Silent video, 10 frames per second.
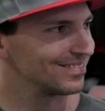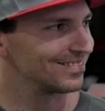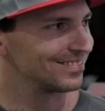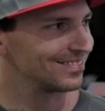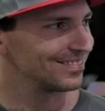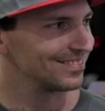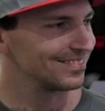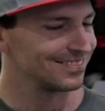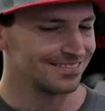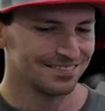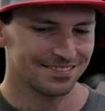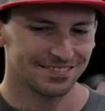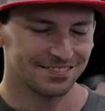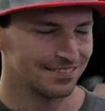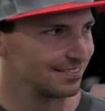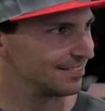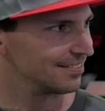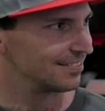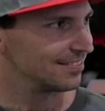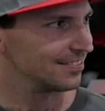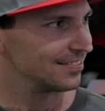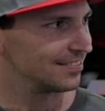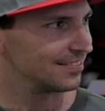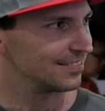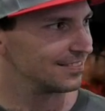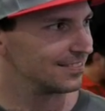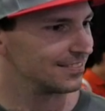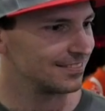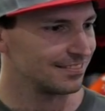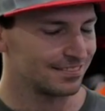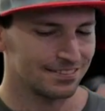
No words are spoken by the person on screen.